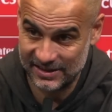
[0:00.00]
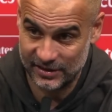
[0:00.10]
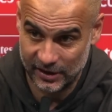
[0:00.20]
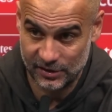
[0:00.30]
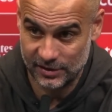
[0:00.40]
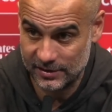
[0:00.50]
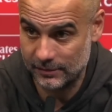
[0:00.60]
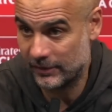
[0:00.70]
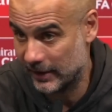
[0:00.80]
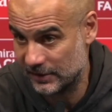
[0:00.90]
stages
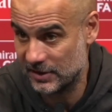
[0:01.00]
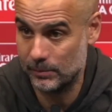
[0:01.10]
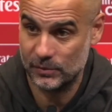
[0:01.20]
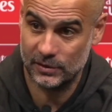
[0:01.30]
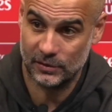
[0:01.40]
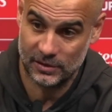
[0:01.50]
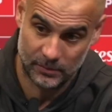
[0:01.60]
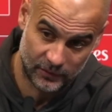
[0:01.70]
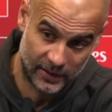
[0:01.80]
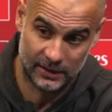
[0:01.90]
and final Champions League or
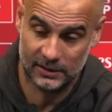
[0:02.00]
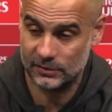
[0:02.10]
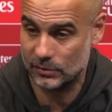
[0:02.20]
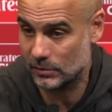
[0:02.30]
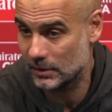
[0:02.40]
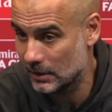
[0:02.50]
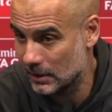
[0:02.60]
semifinals or